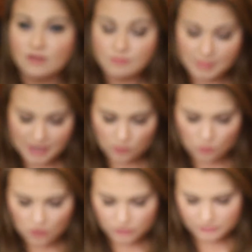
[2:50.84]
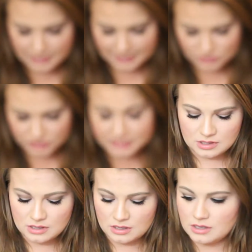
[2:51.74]
of my waterline. Just
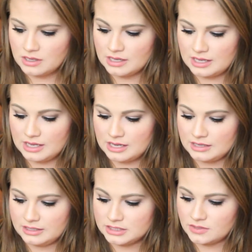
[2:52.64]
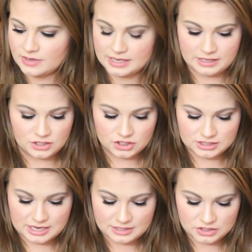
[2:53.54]
and let's go ahead and just
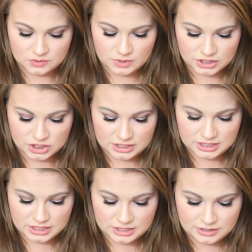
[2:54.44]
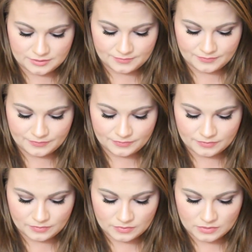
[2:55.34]
kind of swatch it here.
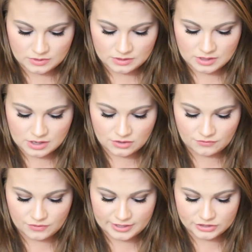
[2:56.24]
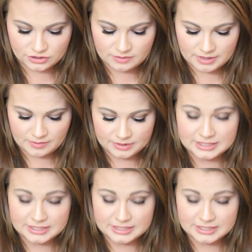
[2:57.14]
I don't know if you guys are gonna be able to